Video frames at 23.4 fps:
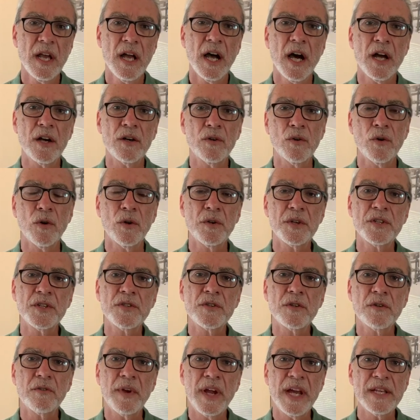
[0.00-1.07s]
Our goal is
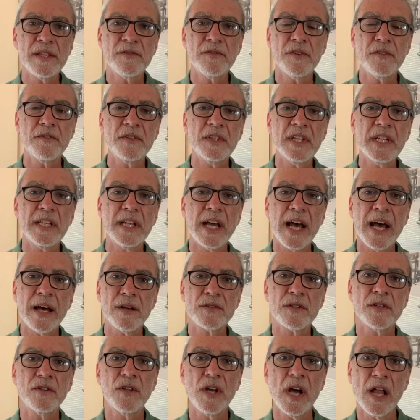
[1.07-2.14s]
to raise
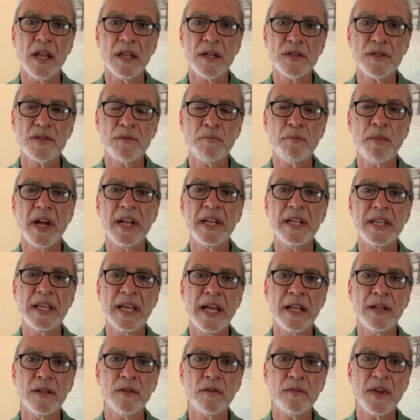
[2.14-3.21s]
$50,000 by the
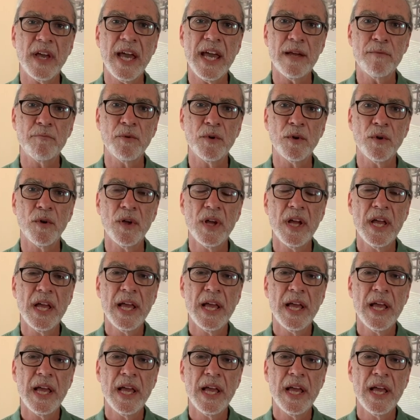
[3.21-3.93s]
end of April,